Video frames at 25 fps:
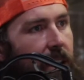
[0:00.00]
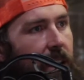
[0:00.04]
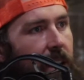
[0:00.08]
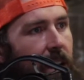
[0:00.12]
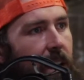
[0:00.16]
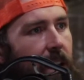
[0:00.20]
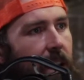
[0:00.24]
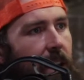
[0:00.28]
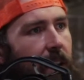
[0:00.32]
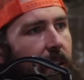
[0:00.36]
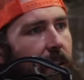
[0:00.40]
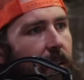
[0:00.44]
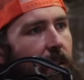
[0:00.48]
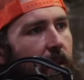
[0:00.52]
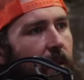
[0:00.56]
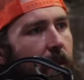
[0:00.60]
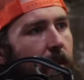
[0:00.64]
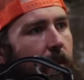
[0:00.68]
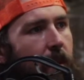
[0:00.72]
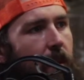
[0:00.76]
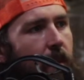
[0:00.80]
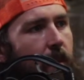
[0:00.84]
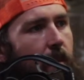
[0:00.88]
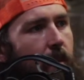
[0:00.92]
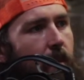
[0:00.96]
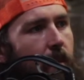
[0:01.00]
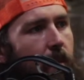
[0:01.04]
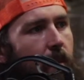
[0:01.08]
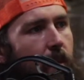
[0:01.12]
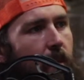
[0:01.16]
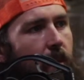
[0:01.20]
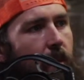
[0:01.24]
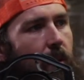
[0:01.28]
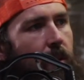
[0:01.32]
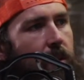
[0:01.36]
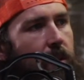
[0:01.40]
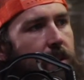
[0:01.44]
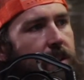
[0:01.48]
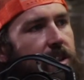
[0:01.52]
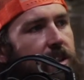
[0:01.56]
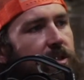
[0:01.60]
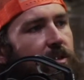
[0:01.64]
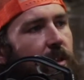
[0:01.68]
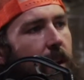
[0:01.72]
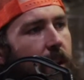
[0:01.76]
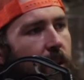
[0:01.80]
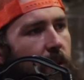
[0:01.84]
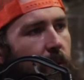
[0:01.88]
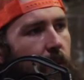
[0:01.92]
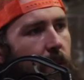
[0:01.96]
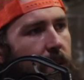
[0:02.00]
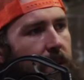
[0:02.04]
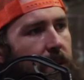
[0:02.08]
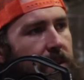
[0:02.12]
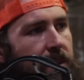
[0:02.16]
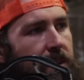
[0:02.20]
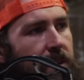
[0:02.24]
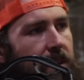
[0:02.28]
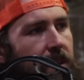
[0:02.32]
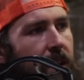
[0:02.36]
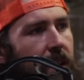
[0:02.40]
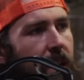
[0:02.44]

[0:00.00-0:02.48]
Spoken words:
and a little bit more strenuous,